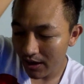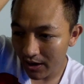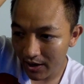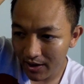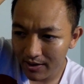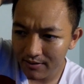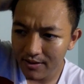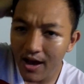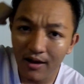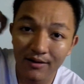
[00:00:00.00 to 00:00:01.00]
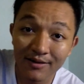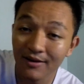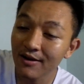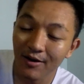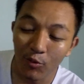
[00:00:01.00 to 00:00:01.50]
And yeah,
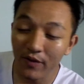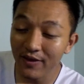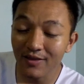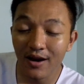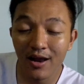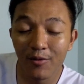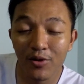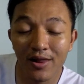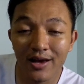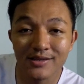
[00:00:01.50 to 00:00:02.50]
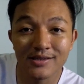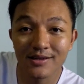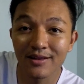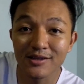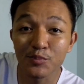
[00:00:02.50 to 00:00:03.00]
one thing that I realized
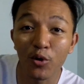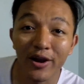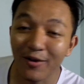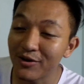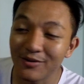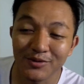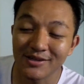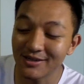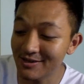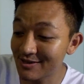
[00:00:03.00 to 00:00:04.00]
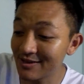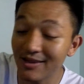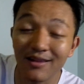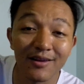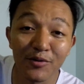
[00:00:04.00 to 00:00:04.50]
this morning, it was just
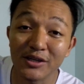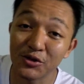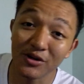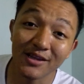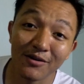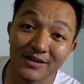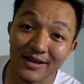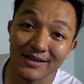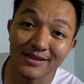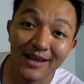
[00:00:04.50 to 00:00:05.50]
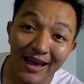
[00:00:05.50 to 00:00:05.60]
the restaurant downstairs,